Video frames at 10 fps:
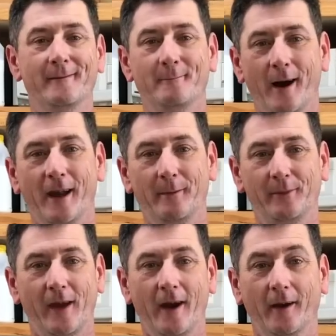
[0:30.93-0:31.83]
My name's
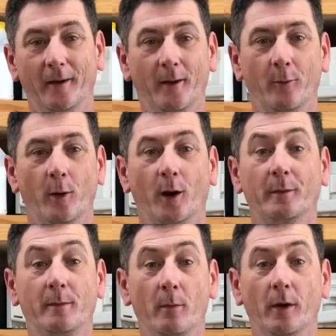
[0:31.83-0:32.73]
Darren. Welcome
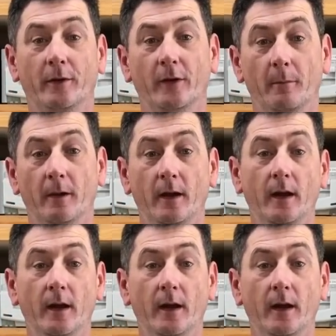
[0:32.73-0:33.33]
to my workshop.